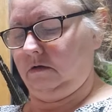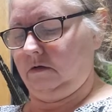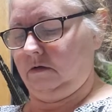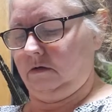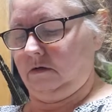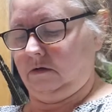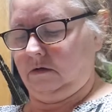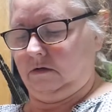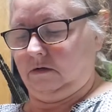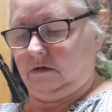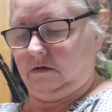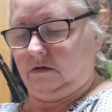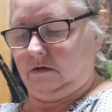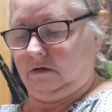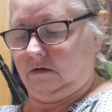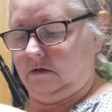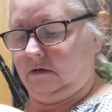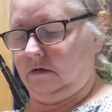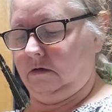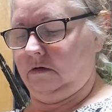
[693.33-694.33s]

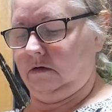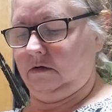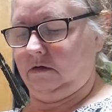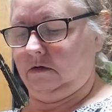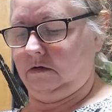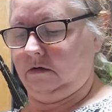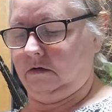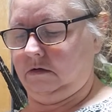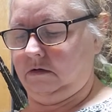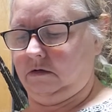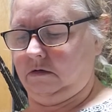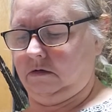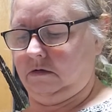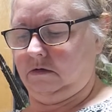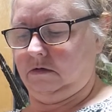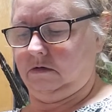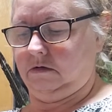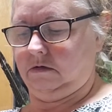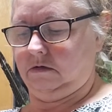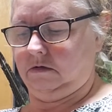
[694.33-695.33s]

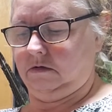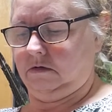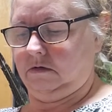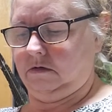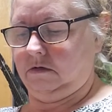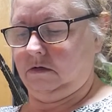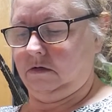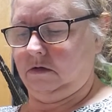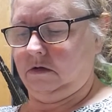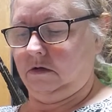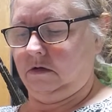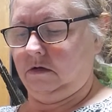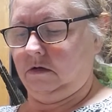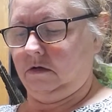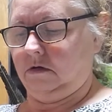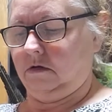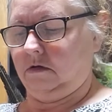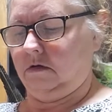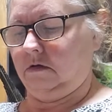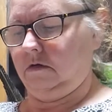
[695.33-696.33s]

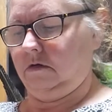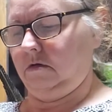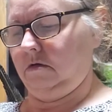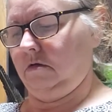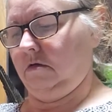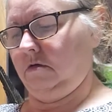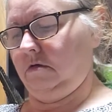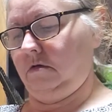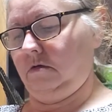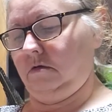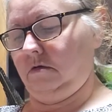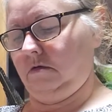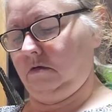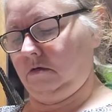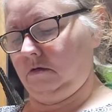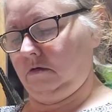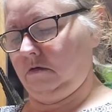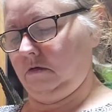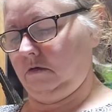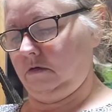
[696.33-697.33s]

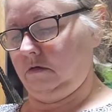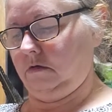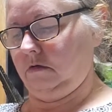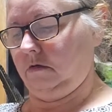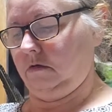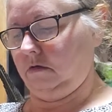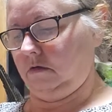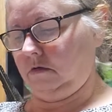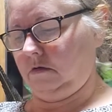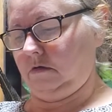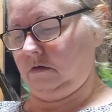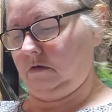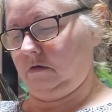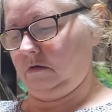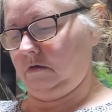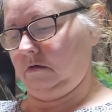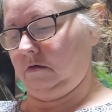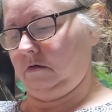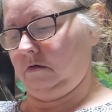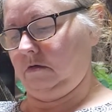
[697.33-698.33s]

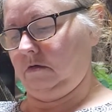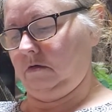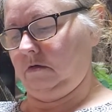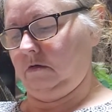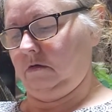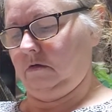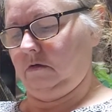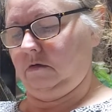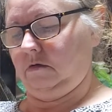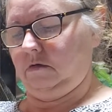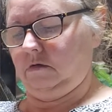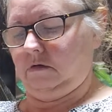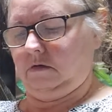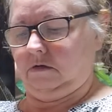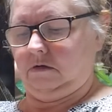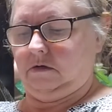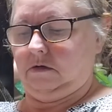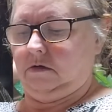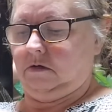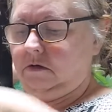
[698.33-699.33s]

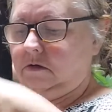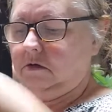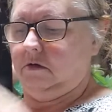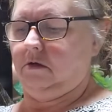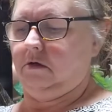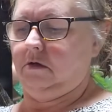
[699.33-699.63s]
(no one is talking)